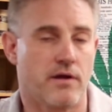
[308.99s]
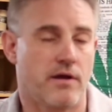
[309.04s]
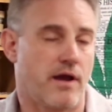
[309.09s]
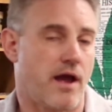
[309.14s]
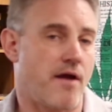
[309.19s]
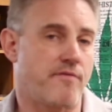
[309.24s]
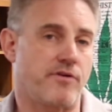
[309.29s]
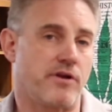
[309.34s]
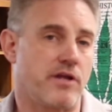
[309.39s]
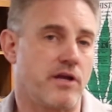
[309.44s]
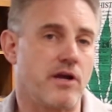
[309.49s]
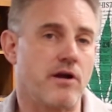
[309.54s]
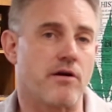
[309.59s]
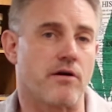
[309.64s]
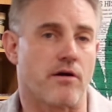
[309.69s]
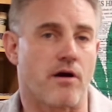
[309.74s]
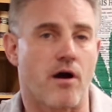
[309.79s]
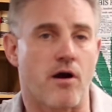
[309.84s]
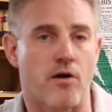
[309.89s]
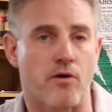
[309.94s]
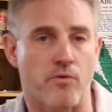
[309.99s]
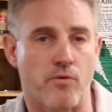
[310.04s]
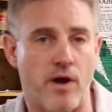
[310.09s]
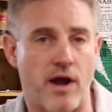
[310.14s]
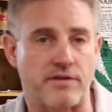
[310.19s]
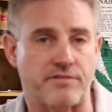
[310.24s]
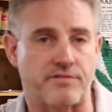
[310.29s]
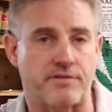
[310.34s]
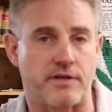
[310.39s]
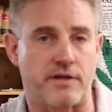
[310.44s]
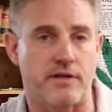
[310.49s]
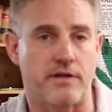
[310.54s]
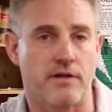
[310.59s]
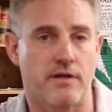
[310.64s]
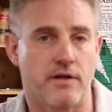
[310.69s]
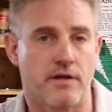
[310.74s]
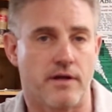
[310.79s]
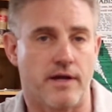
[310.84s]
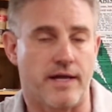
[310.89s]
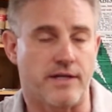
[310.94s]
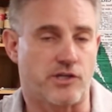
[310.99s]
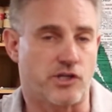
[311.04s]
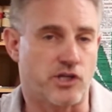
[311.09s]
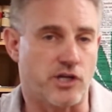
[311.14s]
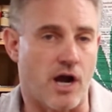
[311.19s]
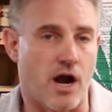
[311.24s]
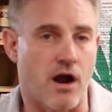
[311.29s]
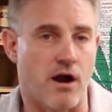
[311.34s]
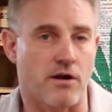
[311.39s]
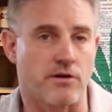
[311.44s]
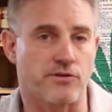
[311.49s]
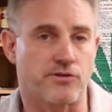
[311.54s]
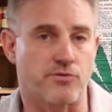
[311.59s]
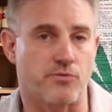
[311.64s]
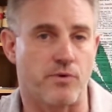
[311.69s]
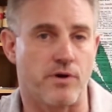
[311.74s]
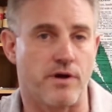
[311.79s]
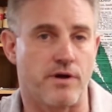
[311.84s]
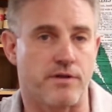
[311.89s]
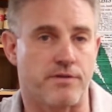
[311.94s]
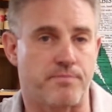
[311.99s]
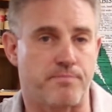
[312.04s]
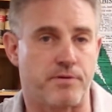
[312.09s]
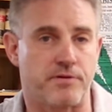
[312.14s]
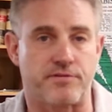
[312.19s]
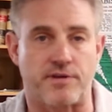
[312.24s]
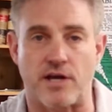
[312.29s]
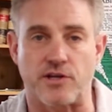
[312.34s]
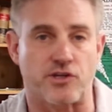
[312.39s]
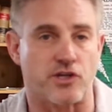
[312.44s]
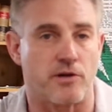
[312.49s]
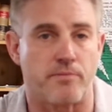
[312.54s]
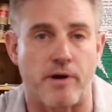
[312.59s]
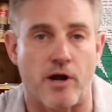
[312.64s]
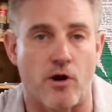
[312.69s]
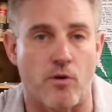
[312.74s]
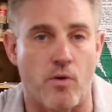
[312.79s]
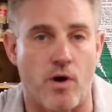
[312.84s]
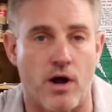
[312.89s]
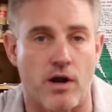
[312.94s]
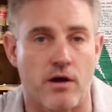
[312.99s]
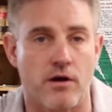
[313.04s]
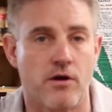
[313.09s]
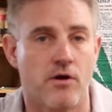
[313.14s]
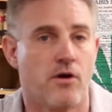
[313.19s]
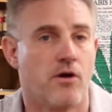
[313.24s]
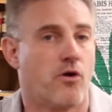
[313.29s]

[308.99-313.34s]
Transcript: every year are arrested and charged with possession of marijuana